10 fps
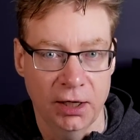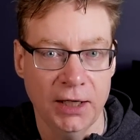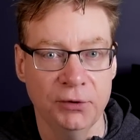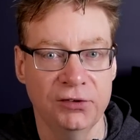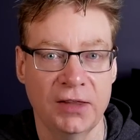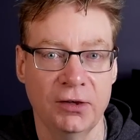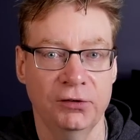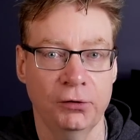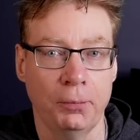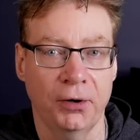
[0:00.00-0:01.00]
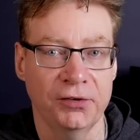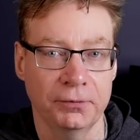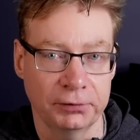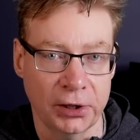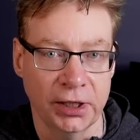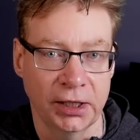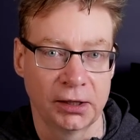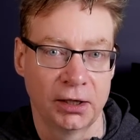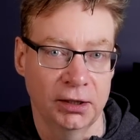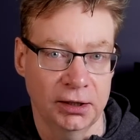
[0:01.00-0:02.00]
and it would send the stock price
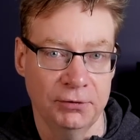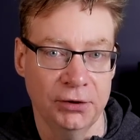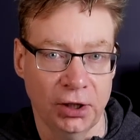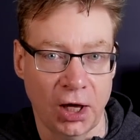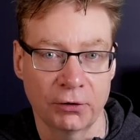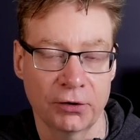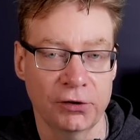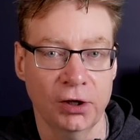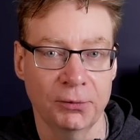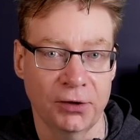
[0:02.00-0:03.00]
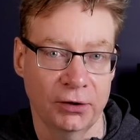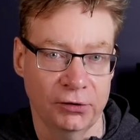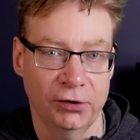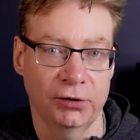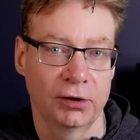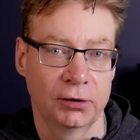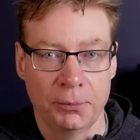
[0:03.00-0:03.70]
flying, given the current circumstances.